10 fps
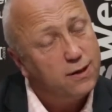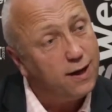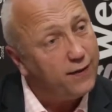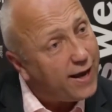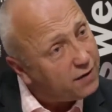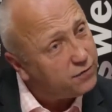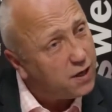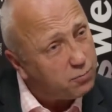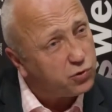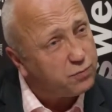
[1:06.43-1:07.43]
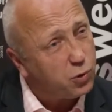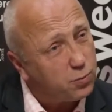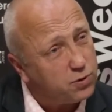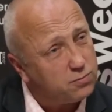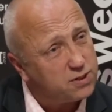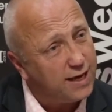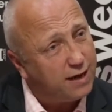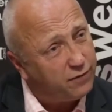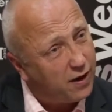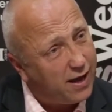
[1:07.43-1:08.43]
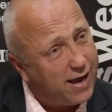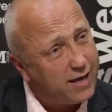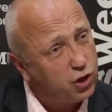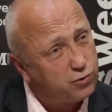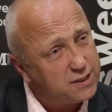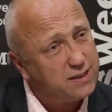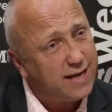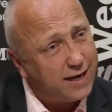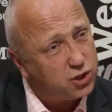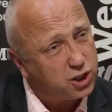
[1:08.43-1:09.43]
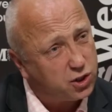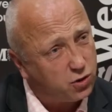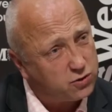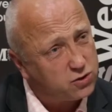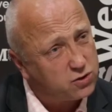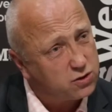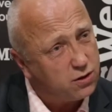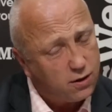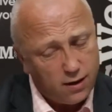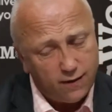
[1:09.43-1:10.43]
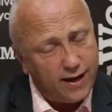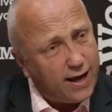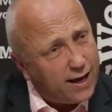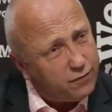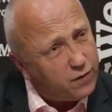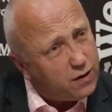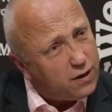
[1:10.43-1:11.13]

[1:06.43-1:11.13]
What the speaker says: And they have a number of problems. They have increasing energy costs, they have